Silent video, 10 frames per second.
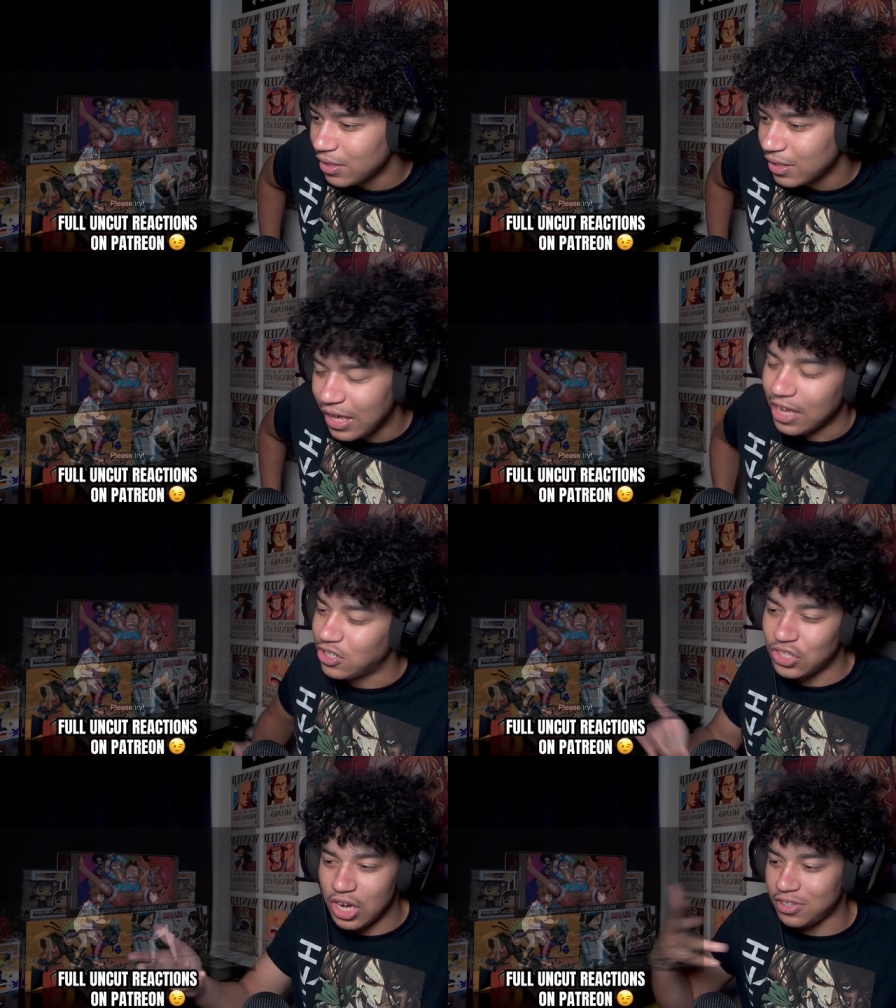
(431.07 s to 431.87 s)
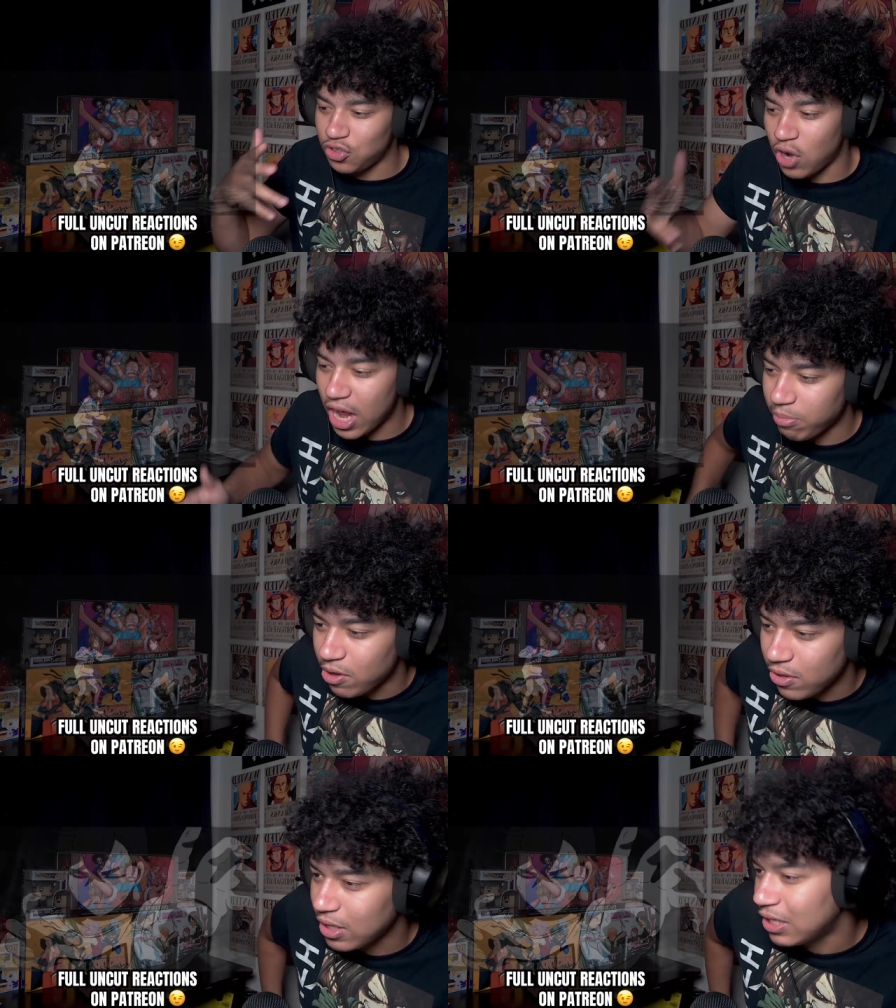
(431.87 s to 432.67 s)
Yeah, you just gotta try,
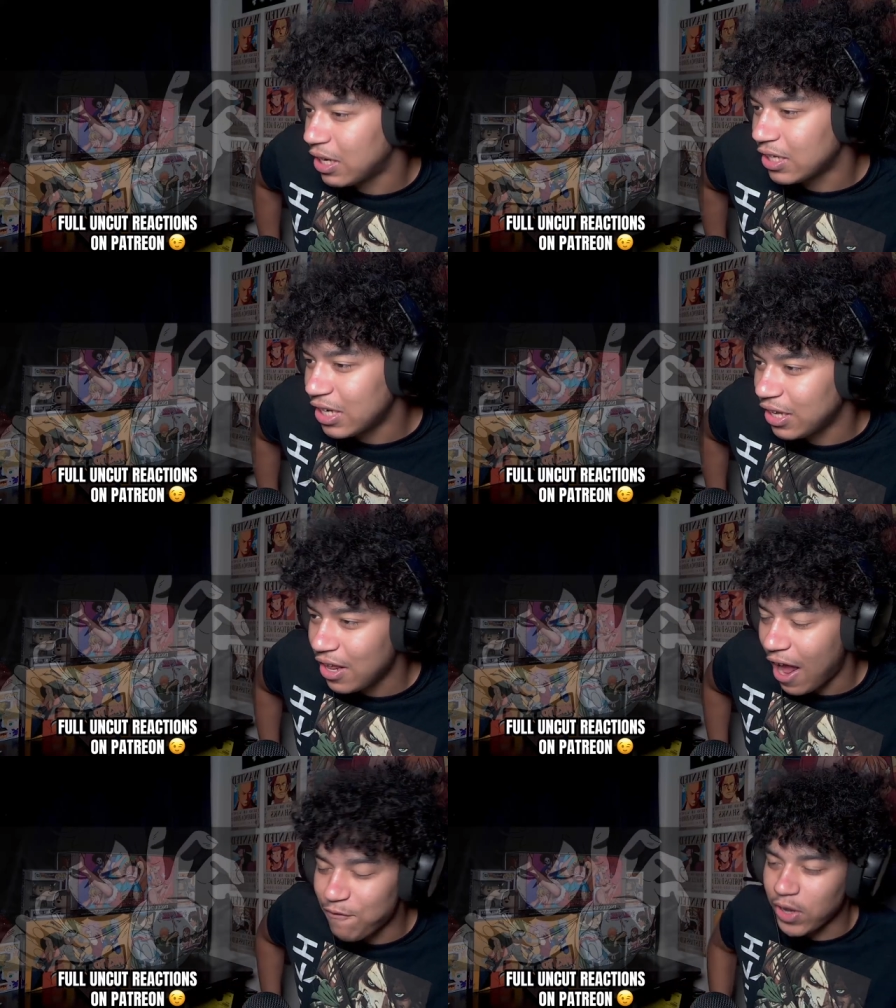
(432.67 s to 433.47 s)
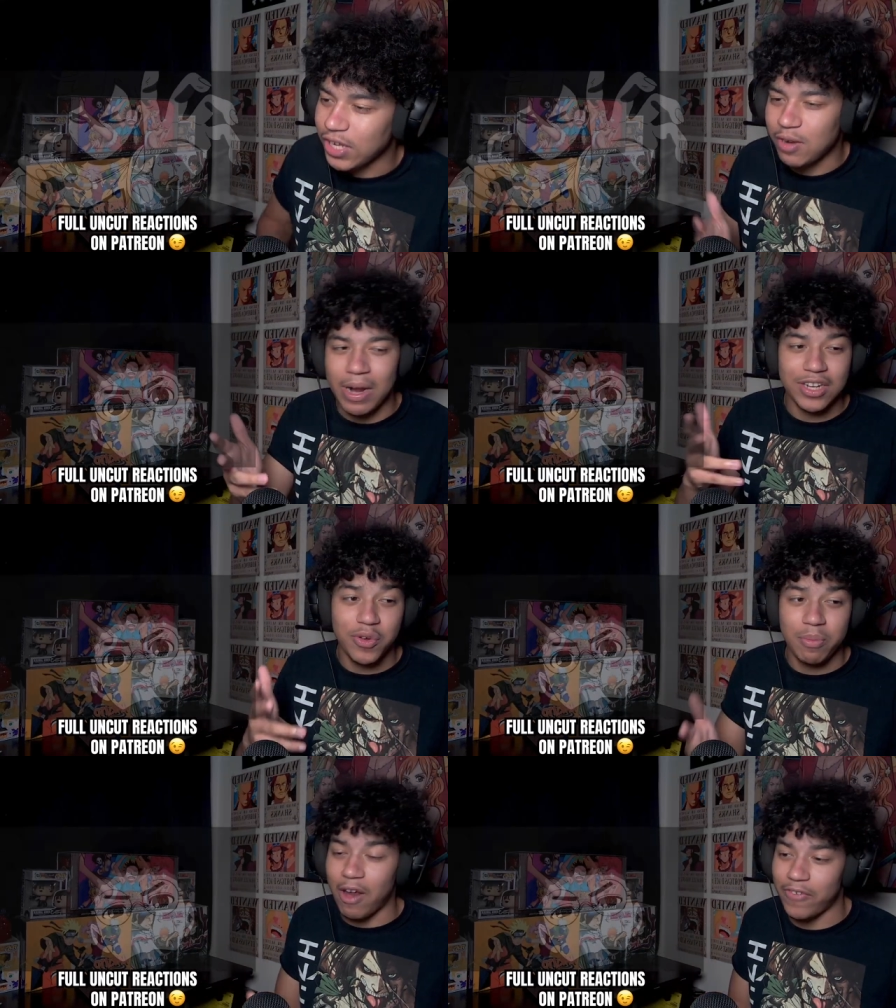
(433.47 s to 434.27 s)
brother. That's it. I feel like they're about to
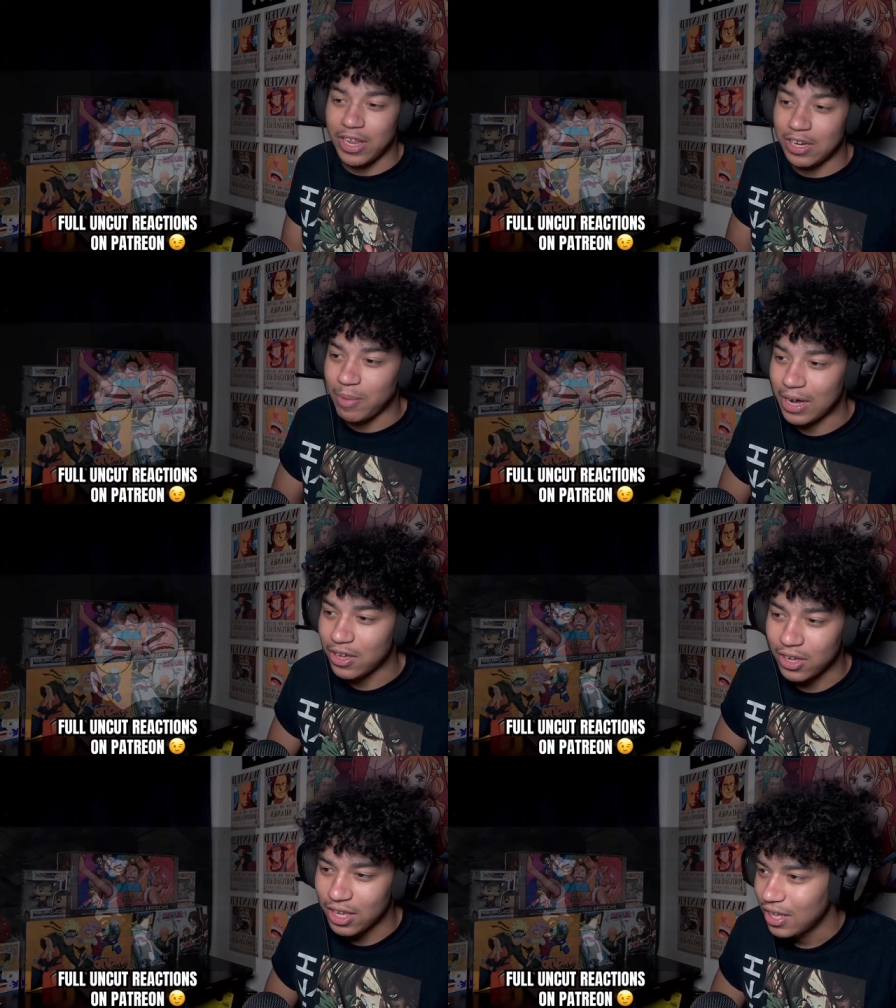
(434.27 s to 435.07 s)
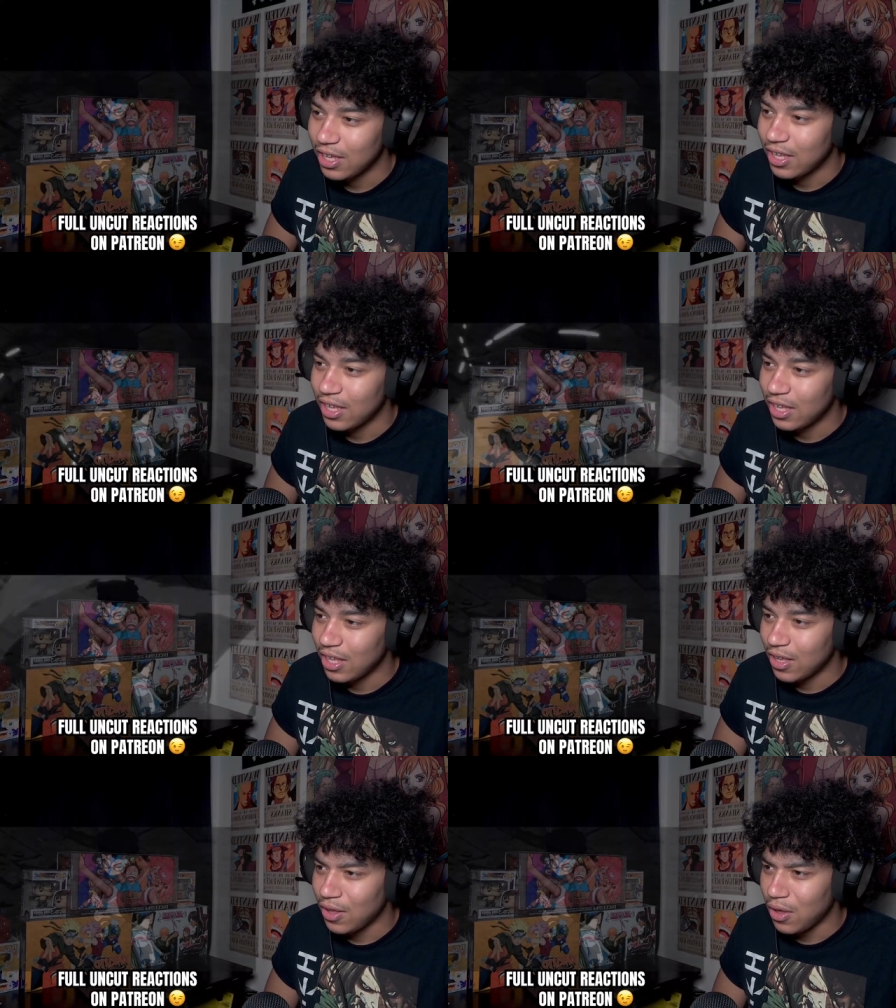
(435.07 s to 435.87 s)
do it, bro. I feel like they're about to cook.
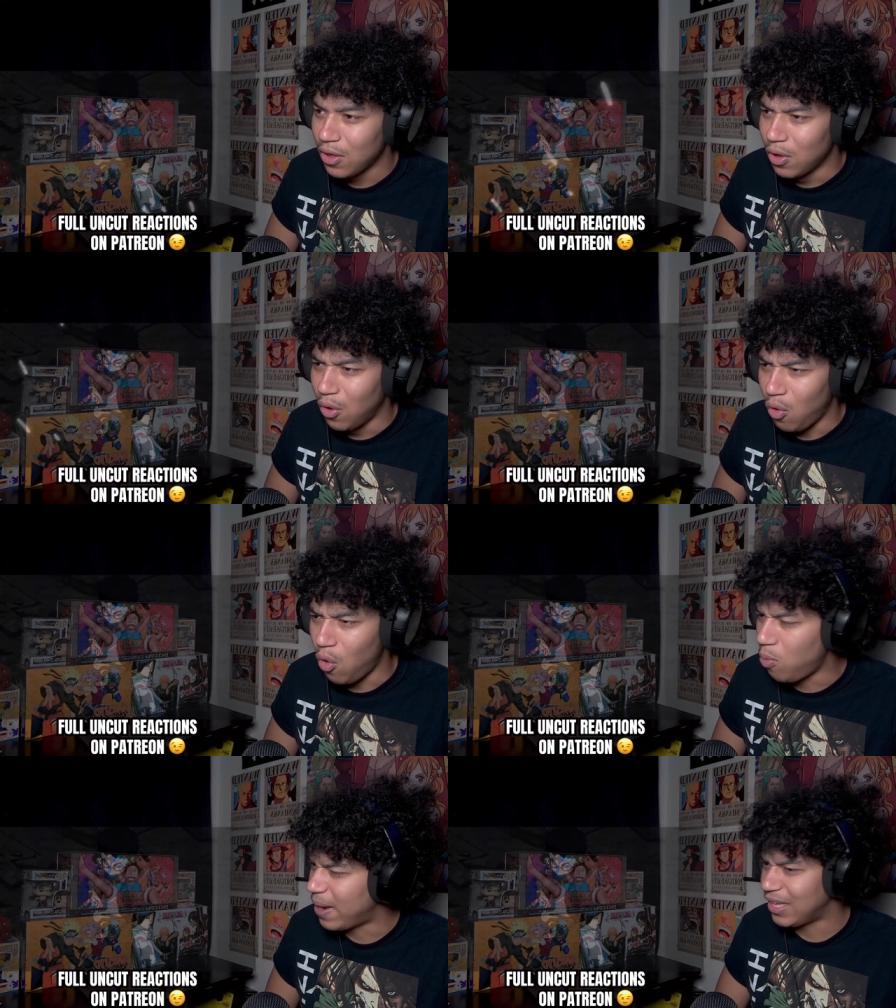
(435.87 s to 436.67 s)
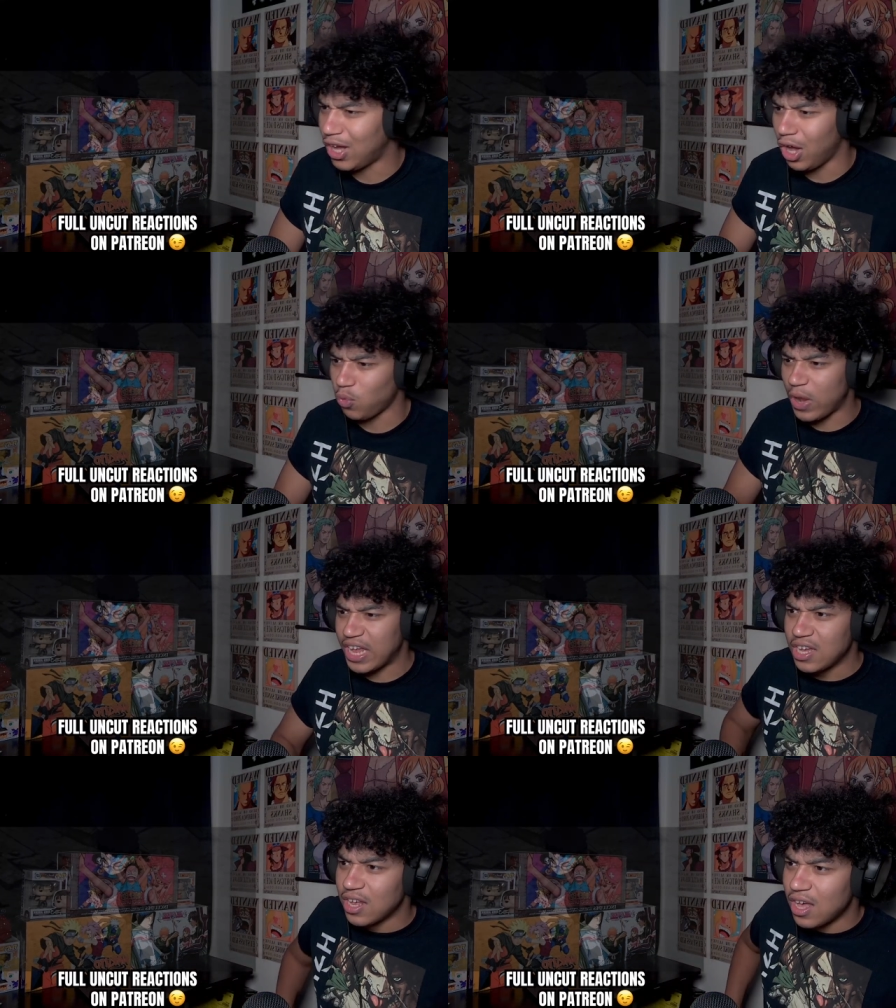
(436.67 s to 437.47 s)
Oh my god,
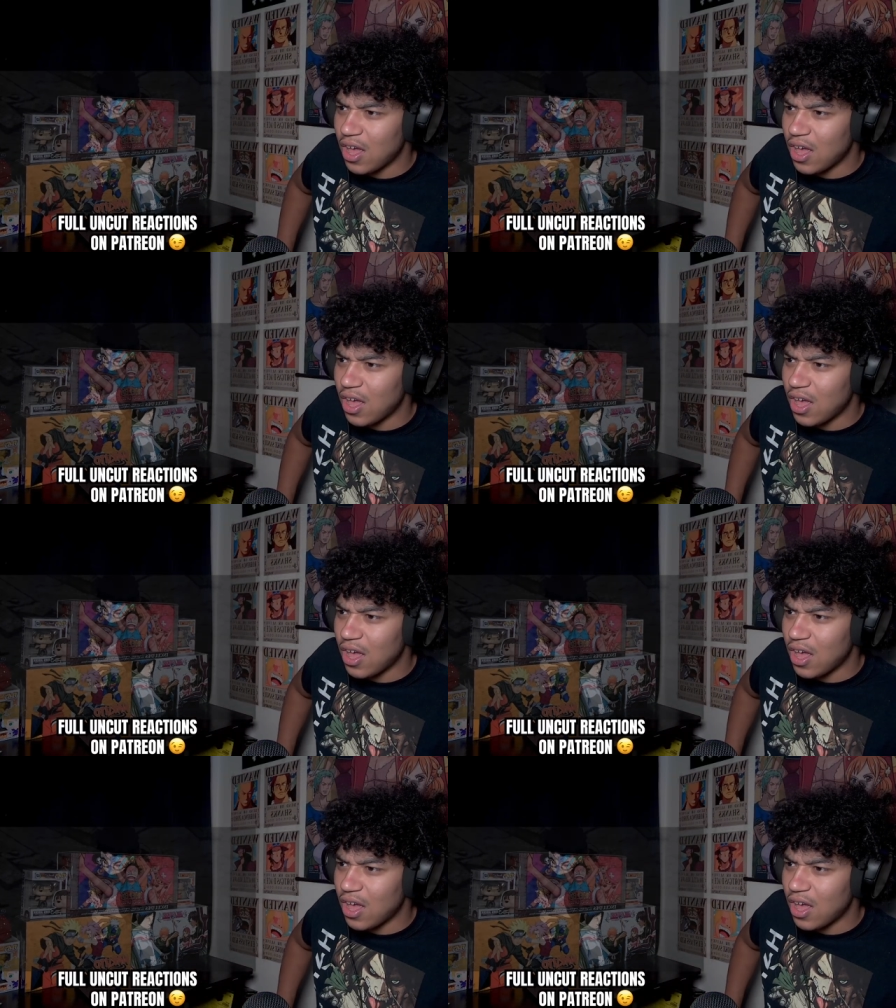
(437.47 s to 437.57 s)
wait.